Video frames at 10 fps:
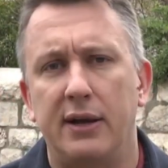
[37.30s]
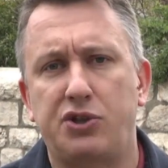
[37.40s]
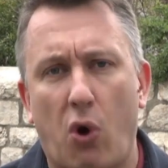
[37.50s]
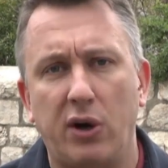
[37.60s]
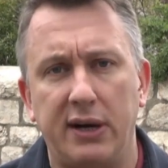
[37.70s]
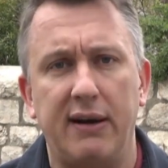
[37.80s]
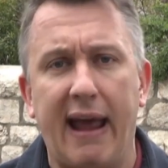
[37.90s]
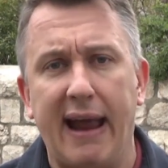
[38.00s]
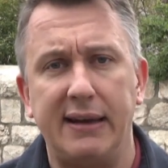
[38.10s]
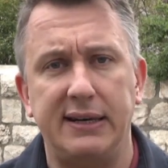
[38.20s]
Jordan
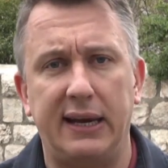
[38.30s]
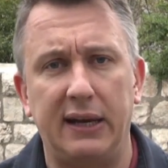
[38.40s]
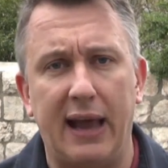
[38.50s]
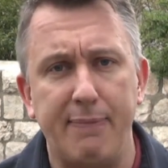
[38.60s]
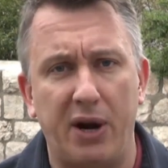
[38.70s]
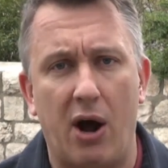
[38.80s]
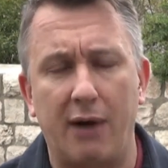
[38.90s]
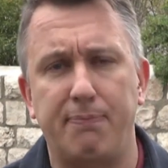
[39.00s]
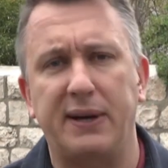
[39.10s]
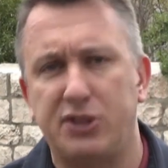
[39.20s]
and in
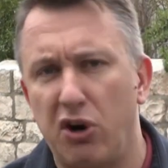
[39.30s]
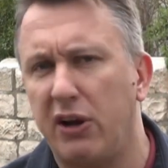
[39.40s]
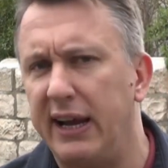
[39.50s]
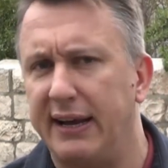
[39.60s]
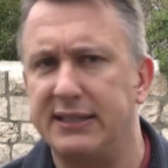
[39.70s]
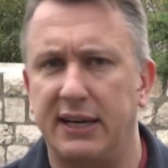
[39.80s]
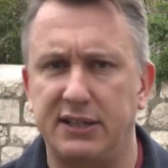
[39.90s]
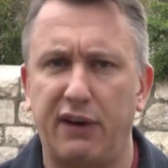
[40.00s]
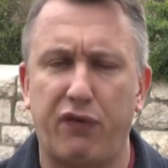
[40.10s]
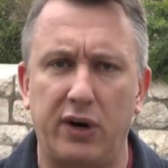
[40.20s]
Lebanon. But Turkey is
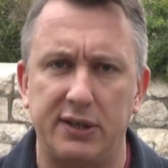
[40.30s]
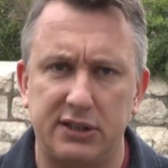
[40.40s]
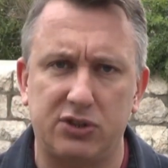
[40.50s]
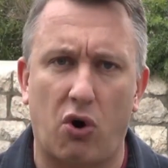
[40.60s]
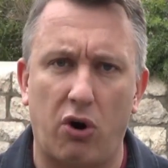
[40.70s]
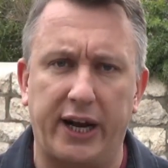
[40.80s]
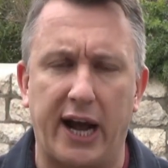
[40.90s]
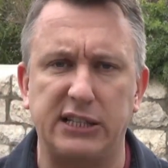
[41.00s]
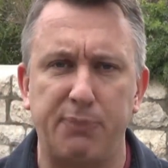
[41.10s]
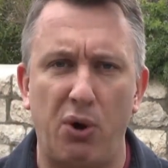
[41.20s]
a different
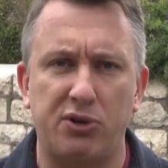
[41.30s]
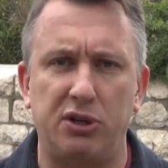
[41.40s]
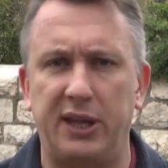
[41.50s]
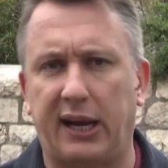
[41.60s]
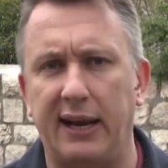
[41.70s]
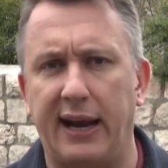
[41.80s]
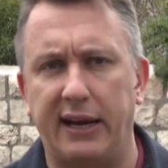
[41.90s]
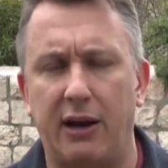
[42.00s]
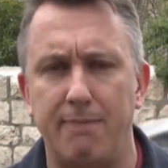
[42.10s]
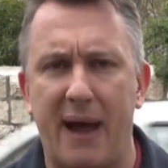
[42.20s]
story. I spoke to the
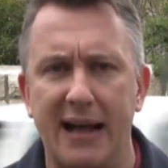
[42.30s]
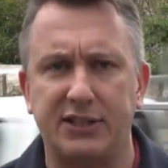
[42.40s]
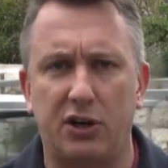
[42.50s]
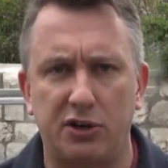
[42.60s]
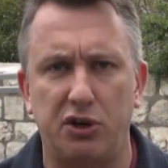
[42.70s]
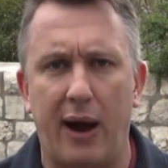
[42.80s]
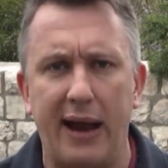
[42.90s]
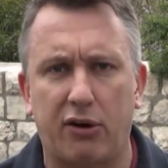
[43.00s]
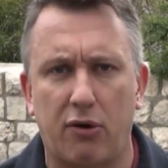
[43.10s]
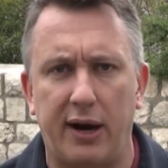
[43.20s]
Canadian ambassador to
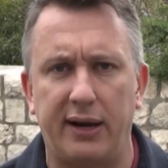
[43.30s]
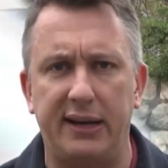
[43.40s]
Ankara,